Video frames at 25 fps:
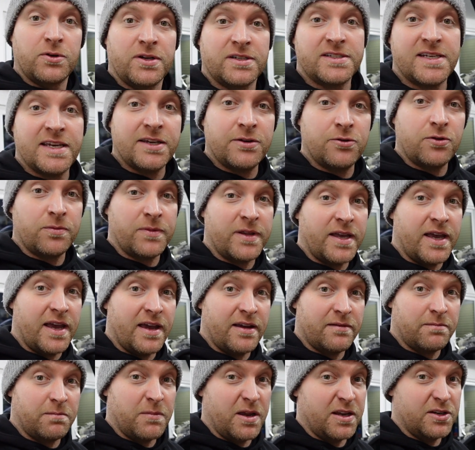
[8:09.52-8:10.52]
going to take you up
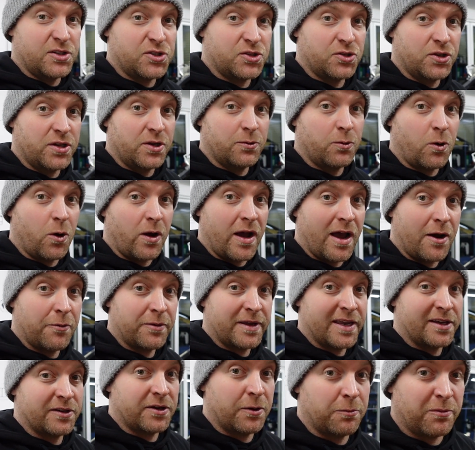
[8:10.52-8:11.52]
there and show you what how
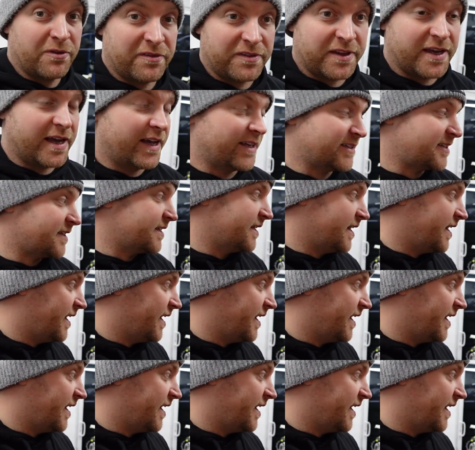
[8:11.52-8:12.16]
we're getting on with that.